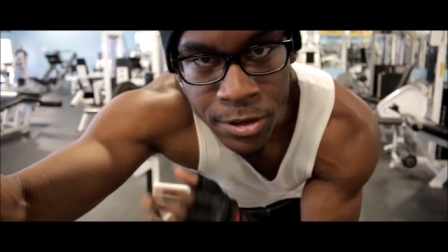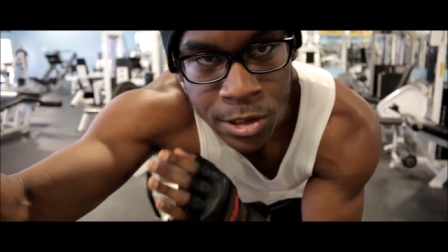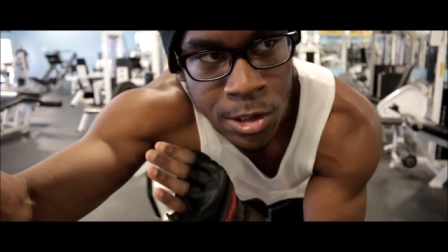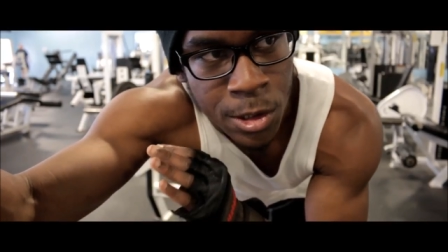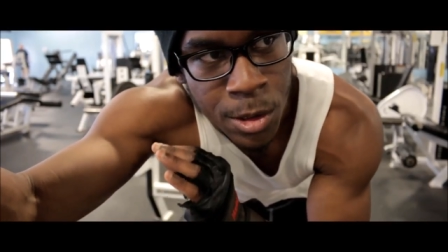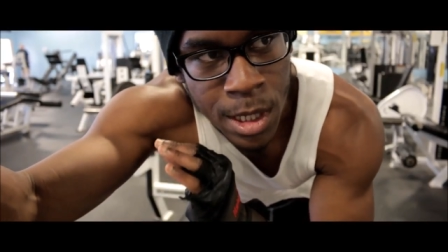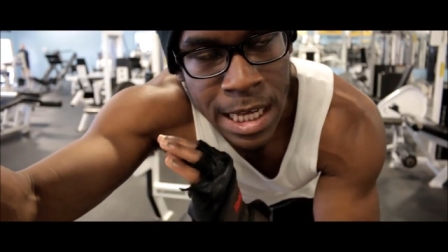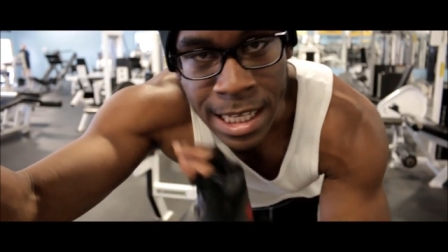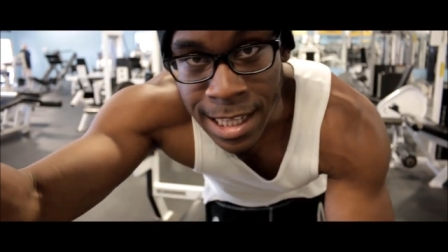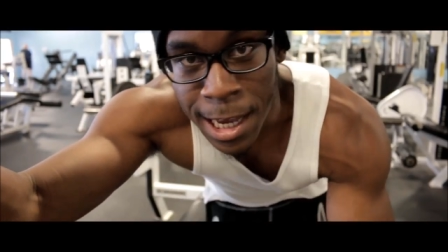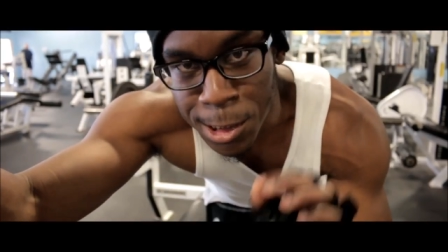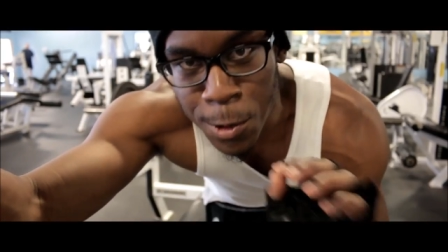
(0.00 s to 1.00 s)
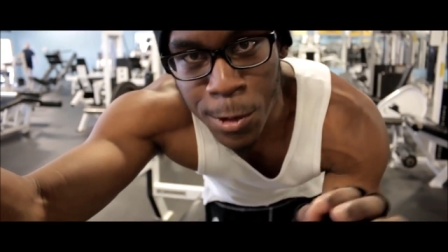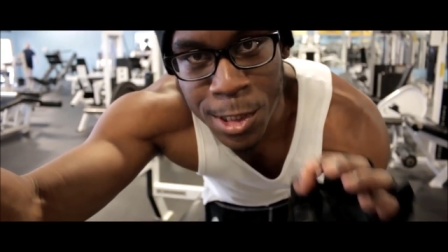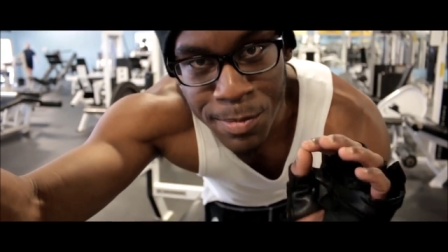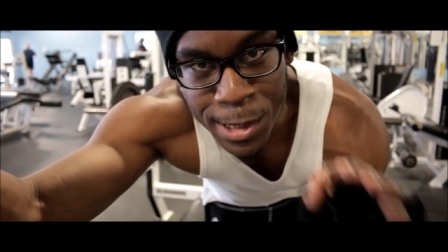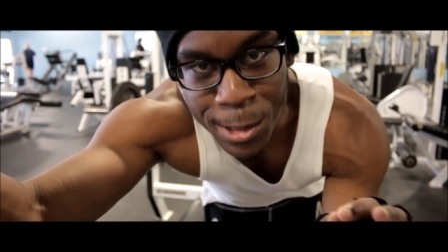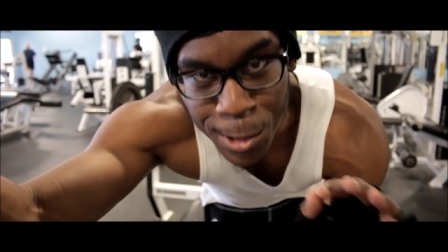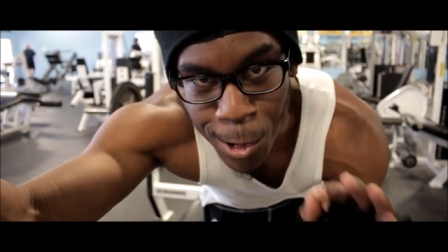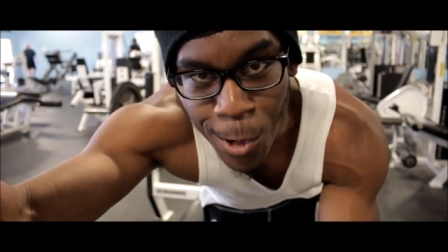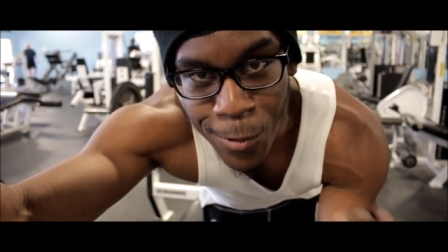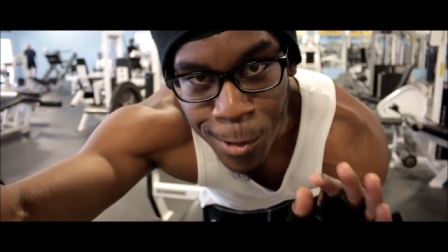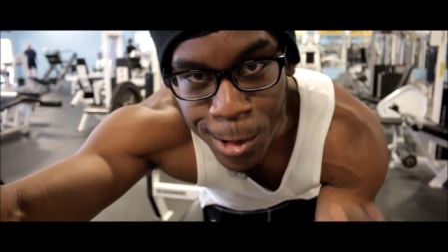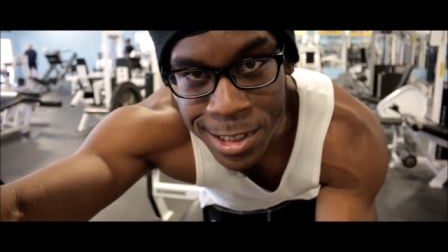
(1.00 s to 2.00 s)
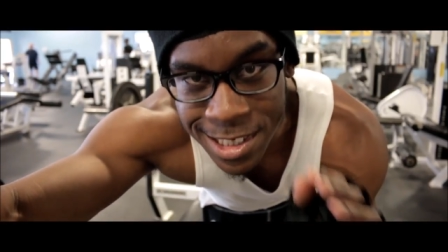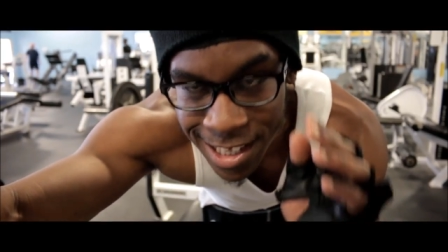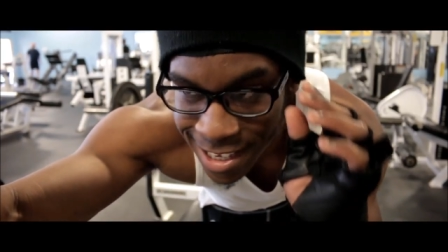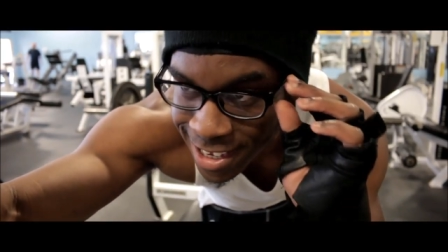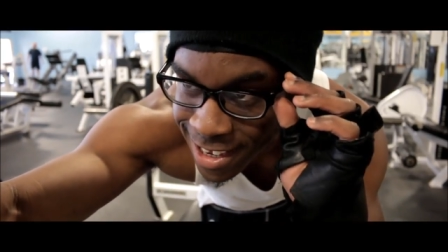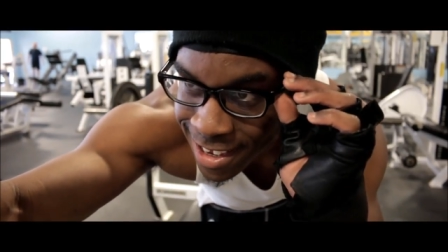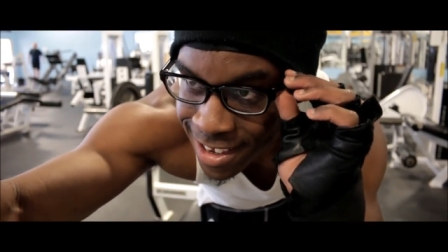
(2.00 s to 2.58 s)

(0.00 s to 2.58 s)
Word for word: so that's going to be the goal for today.